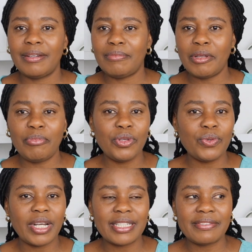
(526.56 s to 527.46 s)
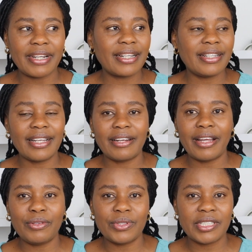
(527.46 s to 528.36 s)
Maybe you are struggling
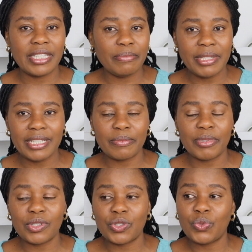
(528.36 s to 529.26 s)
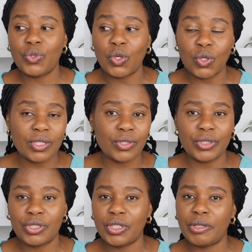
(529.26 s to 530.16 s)
around your siblings because you lost
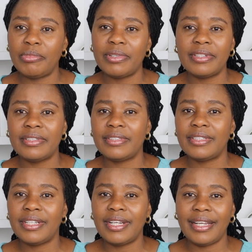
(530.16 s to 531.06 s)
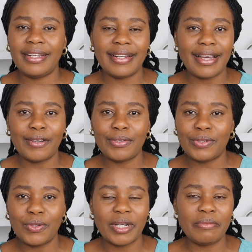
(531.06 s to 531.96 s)
your job. And now
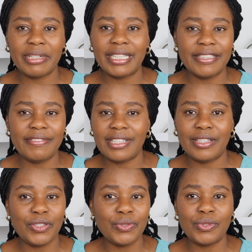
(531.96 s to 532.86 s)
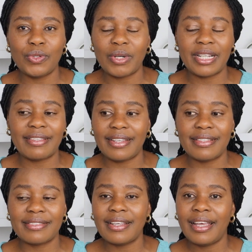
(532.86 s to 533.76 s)
no one believes in you. No one
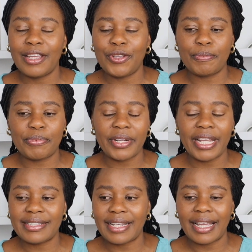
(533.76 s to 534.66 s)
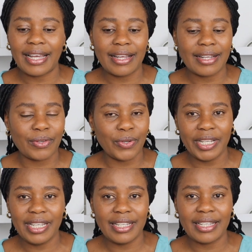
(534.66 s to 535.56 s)
thinks your prayers are
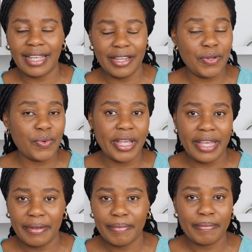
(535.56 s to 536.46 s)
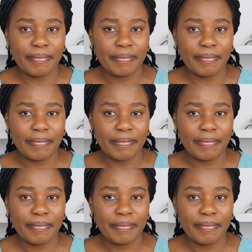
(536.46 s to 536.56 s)
going anywhere.